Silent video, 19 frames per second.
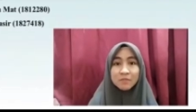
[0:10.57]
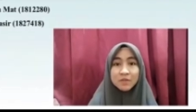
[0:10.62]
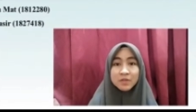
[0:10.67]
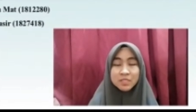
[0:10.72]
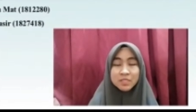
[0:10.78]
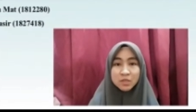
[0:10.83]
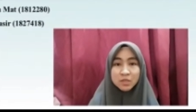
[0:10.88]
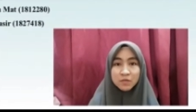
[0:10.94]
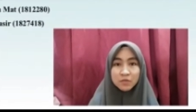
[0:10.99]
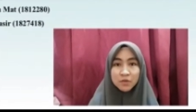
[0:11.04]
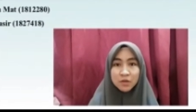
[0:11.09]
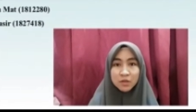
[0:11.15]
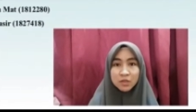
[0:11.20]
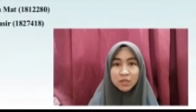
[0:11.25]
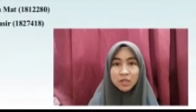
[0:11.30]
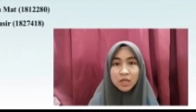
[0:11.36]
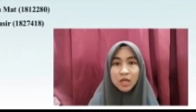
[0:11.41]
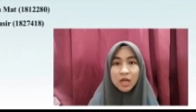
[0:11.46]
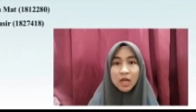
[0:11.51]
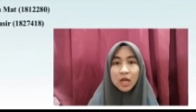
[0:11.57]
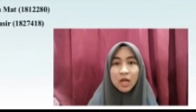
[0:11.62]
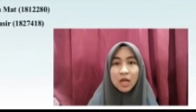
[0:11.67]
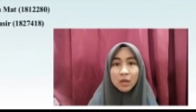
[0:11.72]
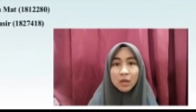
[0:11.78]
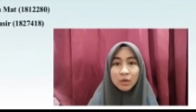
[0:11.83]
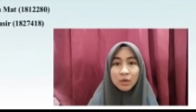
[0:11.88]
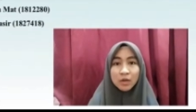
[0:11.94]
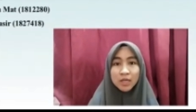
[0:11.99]
First of all,
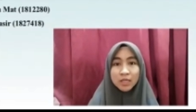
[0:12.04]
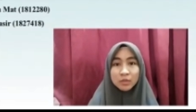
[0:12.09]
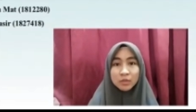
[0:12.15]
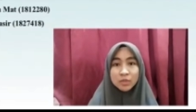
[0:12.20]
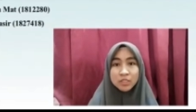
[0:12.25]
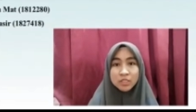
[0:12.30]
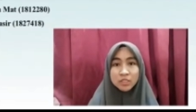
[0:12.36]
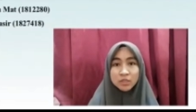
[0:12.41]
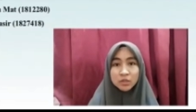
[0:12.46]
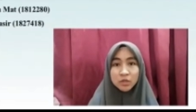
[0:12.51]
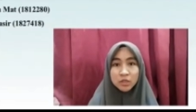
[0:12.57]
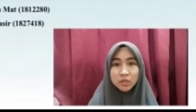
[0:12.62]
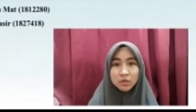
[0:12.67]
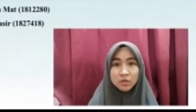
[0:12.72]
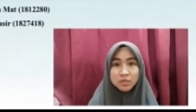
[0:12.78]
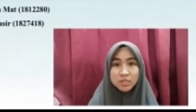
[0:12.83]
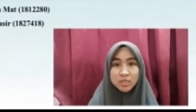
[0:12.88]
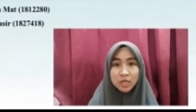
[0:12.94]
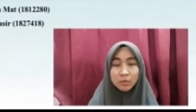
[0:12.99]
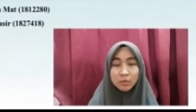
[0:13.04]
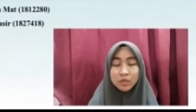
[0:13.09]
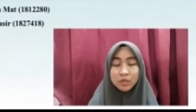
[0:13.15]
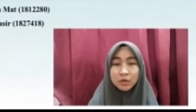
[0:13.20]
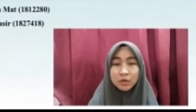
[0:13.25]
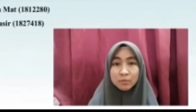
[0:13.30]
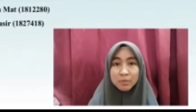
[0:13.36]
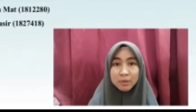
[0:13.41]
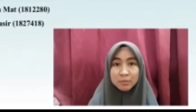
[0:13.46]
I would like to introduce
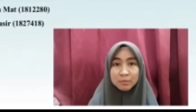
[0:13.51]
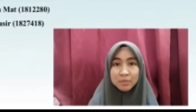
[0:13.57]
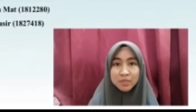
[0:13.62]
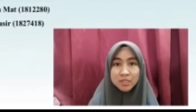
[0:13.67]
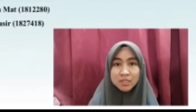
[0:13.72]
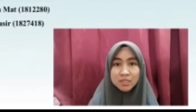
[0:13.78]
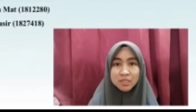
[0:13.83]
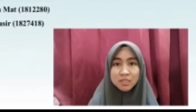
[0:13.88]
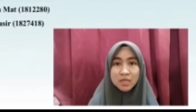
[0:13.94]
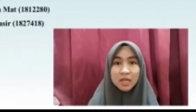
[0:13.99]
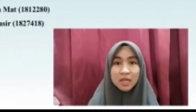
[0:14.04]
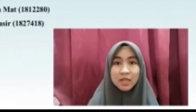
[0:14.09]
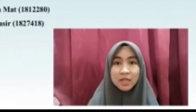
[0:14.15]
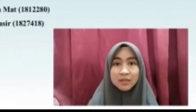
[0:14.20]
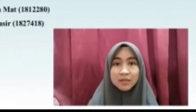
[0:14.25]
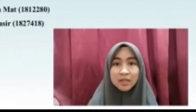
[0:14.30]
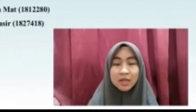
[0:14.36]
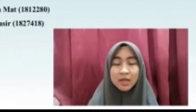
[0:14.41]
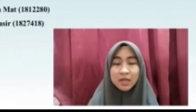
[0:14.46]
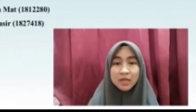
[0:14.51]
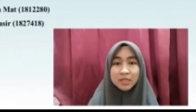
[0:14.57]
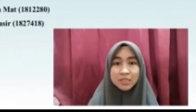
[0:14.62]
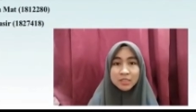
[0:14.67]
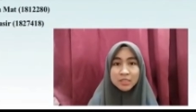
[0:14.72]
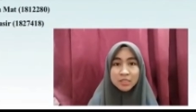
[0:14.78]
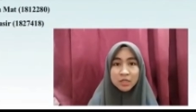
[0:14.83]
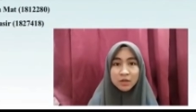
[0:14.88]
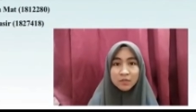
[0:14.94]
our group members. There are
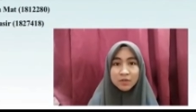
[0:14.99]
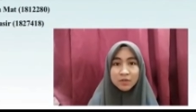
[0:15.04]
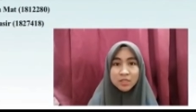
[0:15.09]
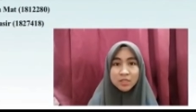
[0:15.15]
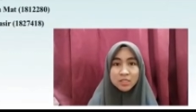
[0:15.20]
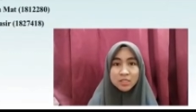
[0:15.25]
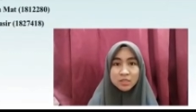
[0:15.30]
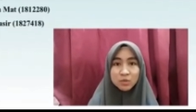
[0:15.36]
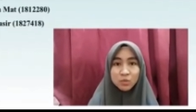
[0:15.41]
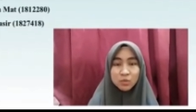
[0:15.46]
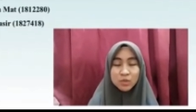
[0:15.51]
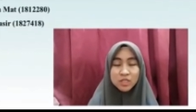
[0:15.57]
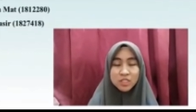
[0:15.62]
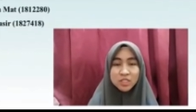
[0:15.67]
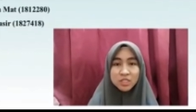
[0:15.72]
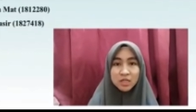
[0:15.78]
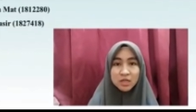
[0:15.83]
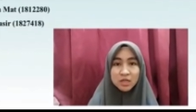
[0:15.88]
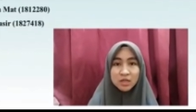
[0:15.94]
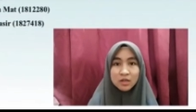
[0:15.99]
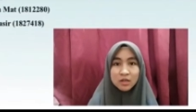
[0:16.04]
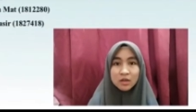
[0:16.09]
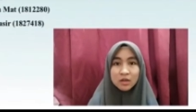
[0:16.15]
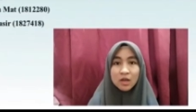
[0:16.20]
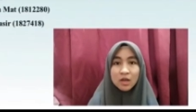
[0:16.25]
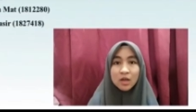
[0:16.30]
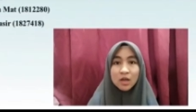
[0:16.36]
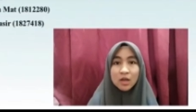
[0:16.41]
three of us, which
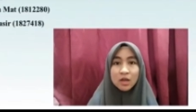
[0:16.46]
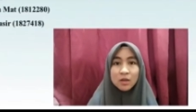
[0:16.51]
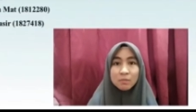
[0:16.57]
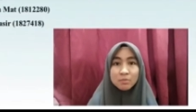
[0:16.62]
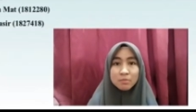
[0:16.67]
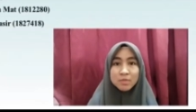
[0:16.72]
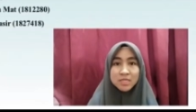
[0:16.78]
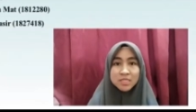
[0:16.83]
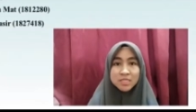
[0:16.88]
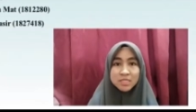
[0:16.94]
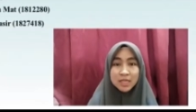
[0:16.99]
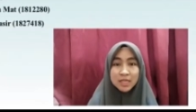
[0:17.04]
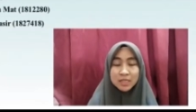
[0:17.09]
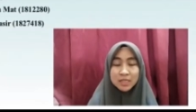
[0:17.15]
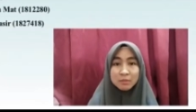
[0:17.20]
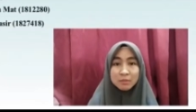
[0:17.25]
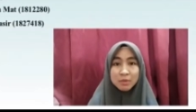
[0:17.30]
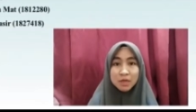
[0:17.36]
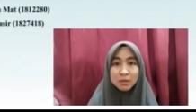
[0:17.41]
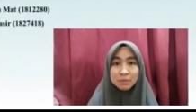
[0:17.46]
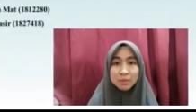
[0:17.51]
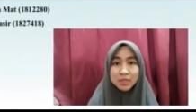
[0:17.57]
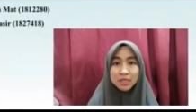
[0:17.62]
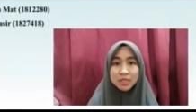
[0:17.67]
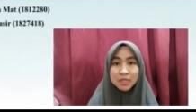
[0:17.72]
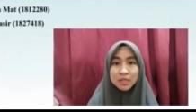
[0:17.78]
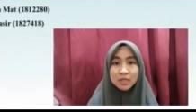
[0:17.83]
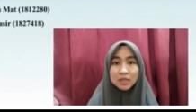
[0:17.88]
are Miss Natimma
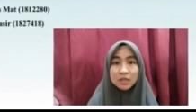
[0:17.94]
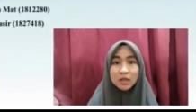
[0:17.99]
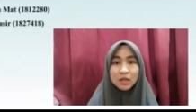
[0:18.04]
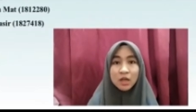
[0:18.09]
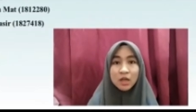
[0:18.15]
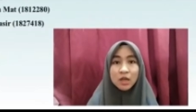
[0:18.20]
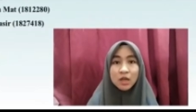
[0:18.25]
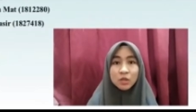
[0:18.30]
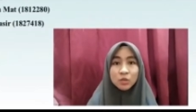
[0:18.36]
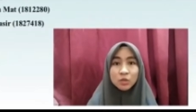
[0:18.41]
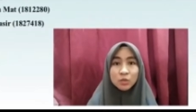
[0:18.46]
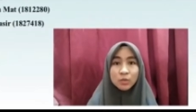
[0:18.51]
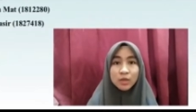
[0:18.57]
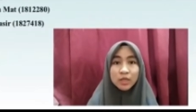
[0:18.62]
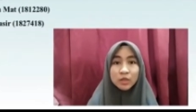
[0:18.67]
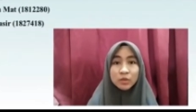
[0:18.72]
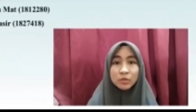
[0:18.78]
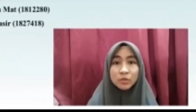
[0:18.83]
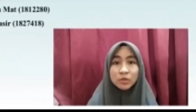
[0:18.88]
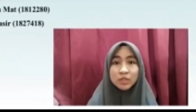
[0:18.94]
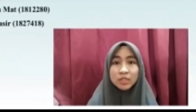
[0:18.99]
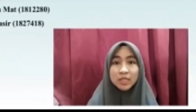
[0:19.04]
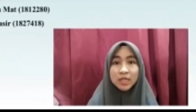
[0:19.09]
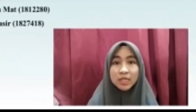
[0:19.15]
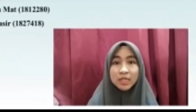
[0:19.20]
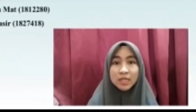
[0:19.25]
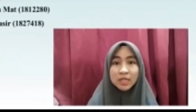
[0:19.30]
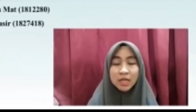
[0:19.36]
Bada, Tuan Nurul
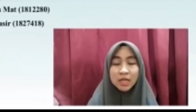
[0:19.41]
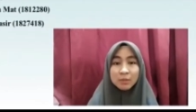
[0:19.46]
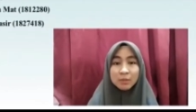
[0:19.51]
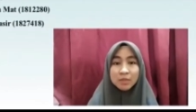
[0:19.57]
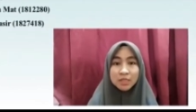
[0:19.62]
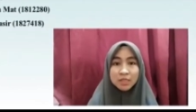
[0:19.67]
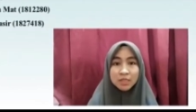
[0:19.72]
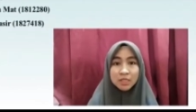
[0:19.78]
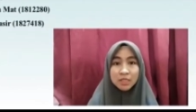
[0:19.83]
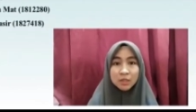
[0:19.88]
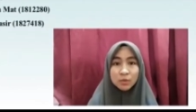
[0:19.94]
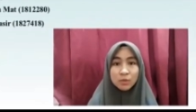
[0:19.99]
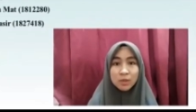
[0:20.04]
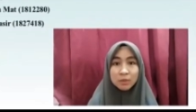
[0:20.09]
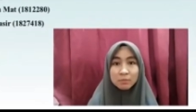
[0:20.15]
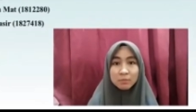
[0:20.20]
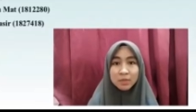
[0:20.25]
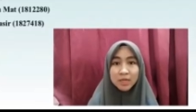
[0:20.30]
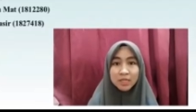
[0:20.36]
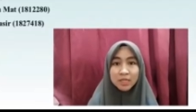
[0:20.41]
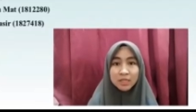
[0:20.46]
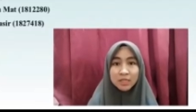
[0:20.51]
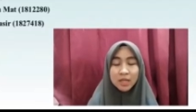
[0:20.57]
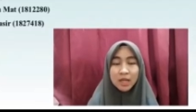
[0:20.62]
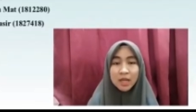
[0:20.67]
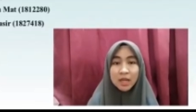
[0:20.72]
Nadila binti Tuan Mohd,